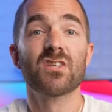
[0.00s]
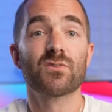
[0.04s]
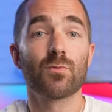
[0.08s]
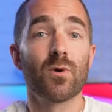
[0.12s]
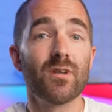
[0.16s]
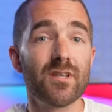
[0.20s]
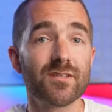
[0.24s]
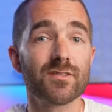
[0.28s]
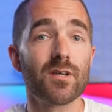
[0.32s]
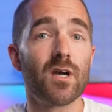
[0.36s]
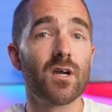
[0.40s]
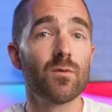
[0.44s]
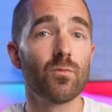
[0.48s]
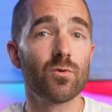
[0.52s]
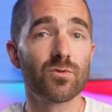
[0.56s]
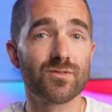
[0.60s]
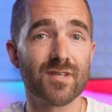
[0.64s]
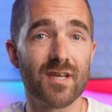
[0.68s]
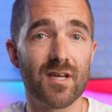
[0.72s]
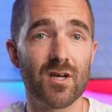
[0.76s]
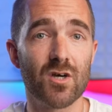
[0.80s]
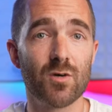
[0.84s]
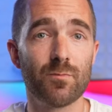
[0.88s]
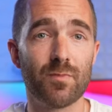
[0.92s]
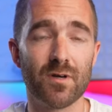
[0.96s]
So only time will
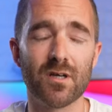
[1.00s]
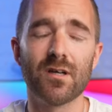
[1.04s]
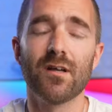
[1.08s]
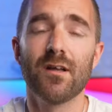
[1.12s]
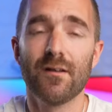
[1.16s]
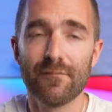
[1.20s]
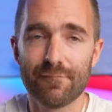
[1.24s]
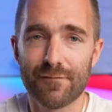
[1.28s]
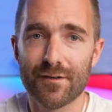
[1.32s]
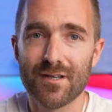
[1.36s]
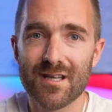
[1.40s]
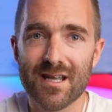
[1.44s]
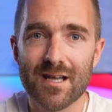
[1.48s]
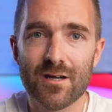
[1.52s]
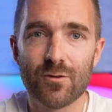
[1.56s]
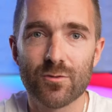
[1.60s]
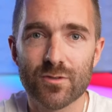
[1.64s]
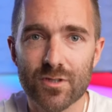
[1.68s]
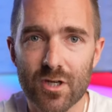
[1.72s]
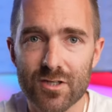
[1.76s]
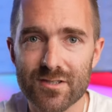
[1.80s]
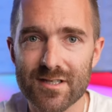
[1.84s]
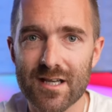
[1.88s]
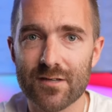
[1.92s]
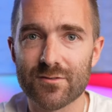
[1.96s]
tell, but for now,
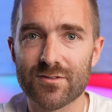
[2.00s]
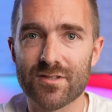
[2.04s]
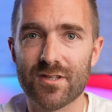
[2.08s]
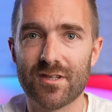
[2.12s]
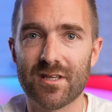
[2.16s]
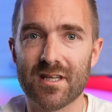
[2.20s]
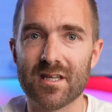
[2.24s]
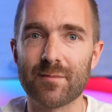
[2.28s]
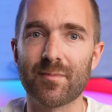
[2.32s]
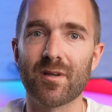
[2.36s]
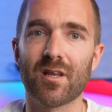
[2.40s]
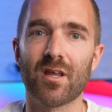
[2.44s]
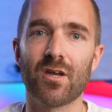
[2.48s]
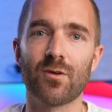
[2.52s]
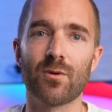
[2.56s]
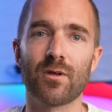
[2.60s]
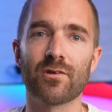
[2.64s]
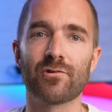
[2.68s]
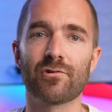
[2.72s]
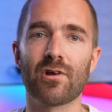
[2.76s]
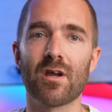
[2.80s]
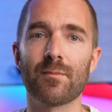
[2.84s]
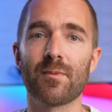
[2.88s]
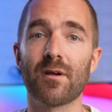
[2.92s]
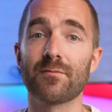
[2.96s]
go down to the link below
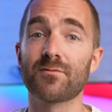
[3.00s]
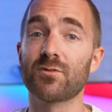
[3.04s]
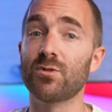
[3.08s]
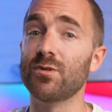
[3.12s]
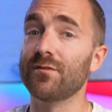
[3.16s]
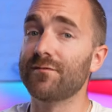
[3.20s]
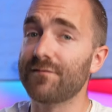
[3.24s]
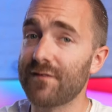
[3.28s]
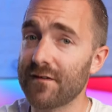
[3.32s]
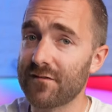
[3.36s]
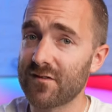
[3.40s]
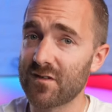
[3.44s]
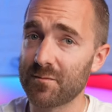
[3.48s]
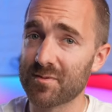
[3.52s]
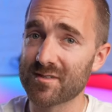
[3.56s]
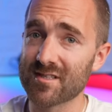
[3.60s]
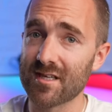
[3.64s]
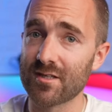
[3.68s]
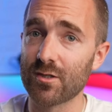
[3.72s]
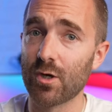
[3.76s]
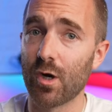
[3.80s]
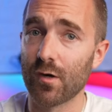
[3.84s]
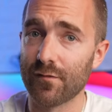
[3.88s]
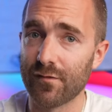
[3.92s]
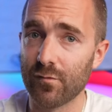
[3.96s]
and grab up to
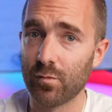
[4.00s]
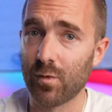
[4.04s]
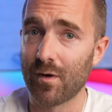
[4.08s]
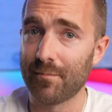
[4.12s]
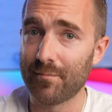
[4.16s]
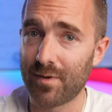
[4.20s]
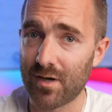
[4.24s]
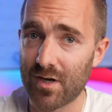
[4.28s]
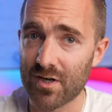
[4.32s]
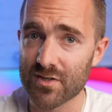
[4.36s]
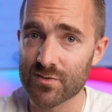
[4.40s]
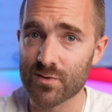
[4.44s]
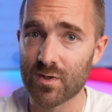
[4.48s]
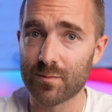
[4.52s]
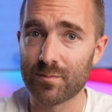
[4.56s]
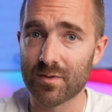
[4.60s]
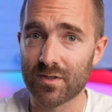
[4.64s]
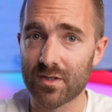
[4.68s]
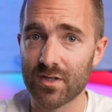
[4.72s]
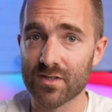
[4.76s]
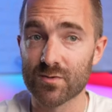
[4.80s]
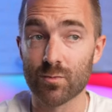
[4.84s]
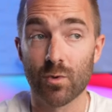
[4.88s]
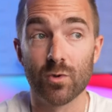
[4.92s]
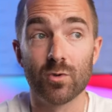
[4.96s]
50% off of 1Password
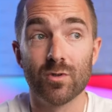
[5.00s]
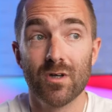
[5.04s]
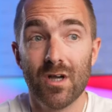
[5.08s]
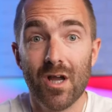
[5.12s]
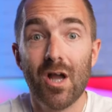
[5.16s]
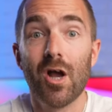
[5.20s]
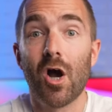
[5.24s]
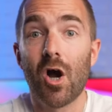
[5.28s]
because, well,